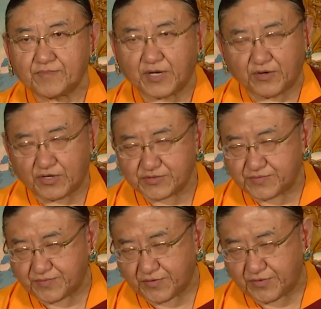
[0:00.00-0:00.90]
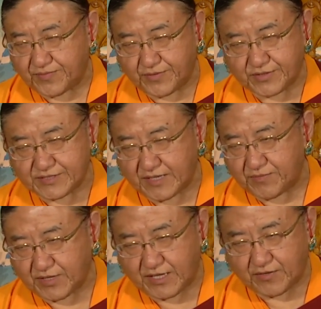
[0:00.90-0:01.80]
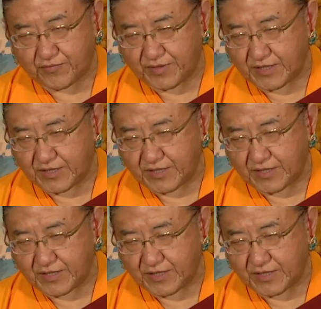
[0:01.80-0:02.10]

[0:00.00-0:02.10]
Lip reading: Because, for example, like